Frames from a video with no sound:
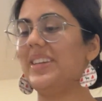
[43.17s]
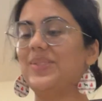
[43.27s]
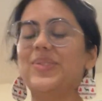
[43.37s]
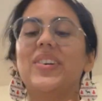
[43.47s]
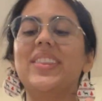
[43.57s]

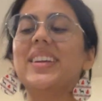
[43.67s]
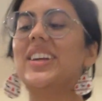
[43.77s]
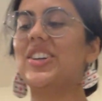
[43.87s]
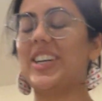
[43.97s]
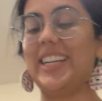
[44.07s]
We've got the
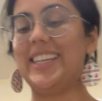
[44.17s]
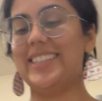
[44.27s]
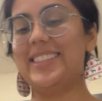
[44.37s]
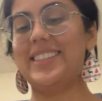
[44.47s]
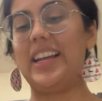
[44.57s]

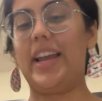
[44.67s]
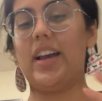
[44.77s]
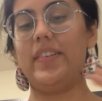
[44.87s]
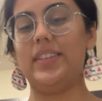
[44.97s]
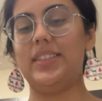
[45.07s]
ingredients. I
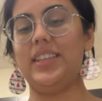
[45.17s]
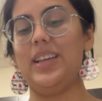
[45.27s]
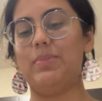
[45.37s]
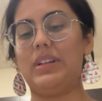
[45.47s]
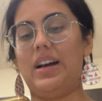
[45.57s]
obviously
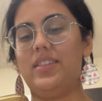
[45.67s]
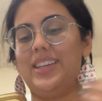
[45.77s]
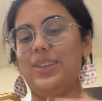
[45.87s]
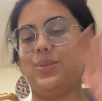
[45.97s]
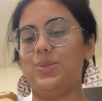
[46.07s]
am not
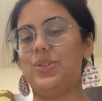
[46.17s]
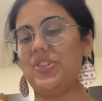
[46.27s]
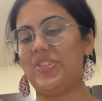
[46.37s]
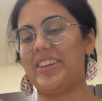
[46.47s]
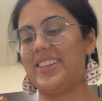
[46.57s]
like used to
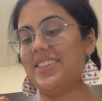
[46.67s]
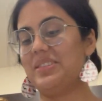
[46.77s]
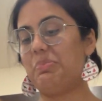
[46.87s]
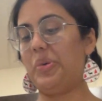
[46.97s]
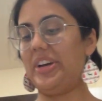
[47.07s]
doing
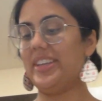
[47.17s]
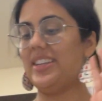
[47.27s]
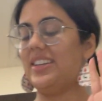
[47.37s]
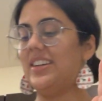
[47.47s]
this, but